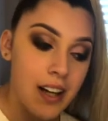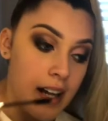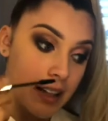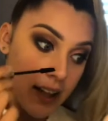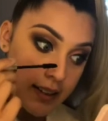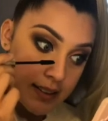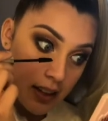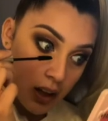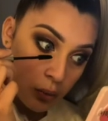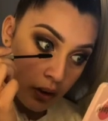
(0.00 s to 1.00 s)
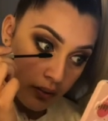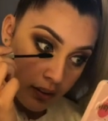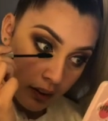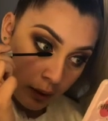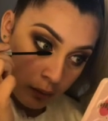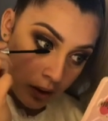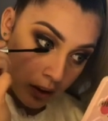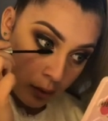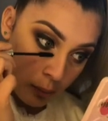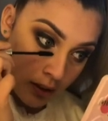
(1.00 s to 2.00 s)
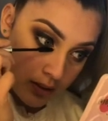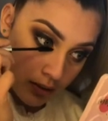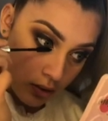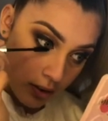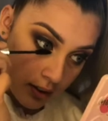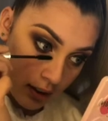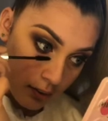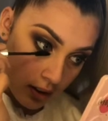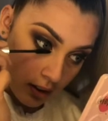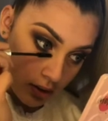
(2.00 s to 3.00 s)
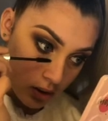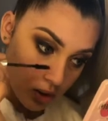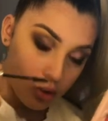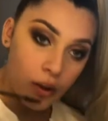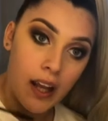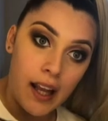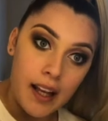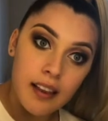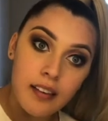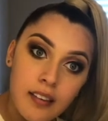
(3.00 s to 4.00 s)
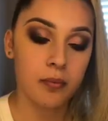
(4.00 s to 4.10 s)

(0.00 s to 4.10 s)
Can't say that I don't have the time right now because I've got the time to literally do anything.